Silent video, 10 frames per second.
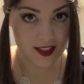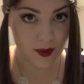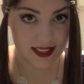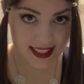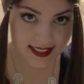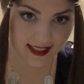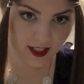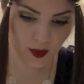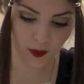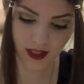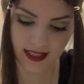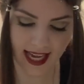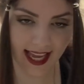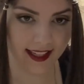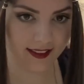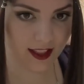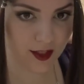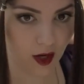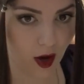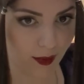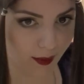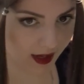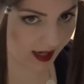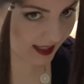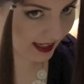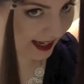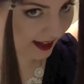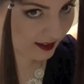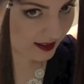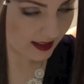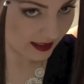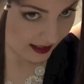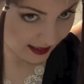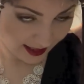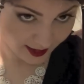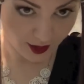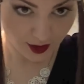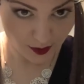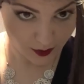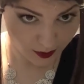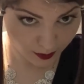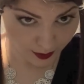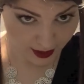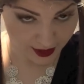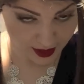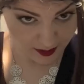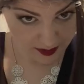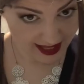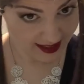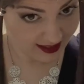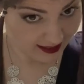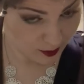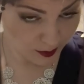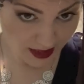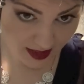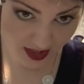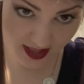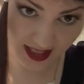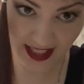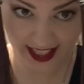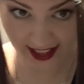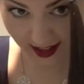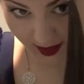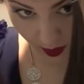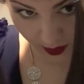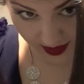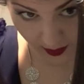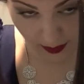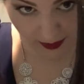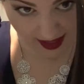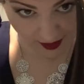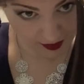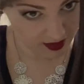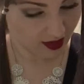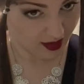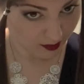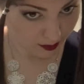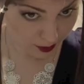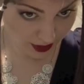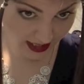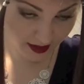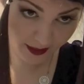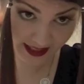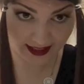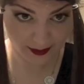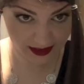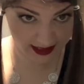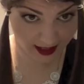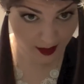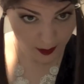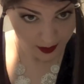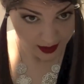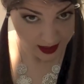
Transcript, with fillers: so once it's done, you want to take the top part out and you just want to brush it back a little bit just to get out any knots that we may have put in by clipping it up.